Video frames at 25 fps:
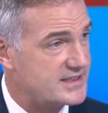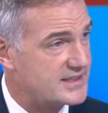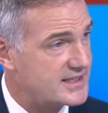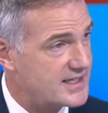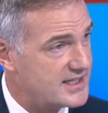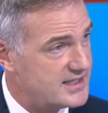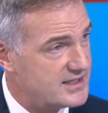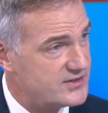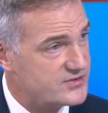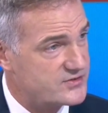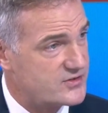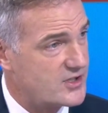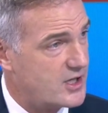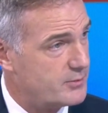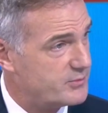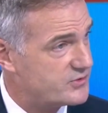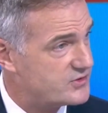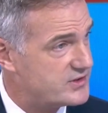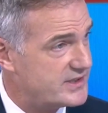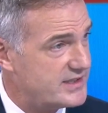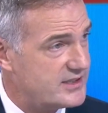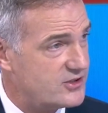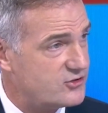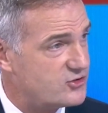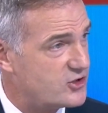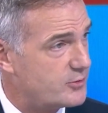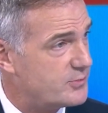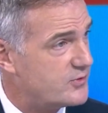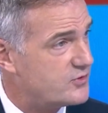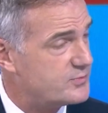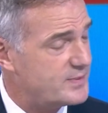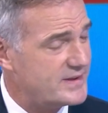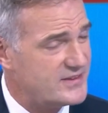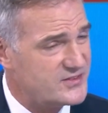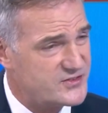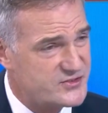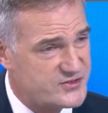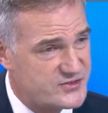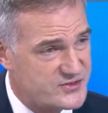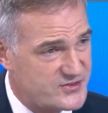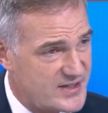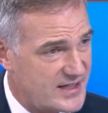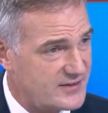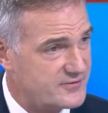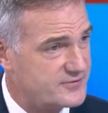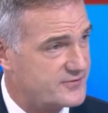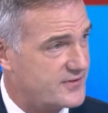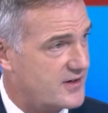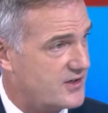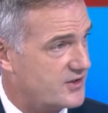And Keir Starmer's right. leadership has been
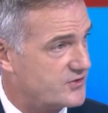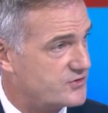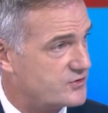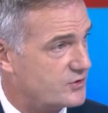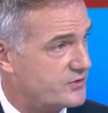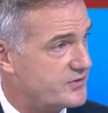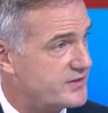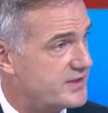steadfast.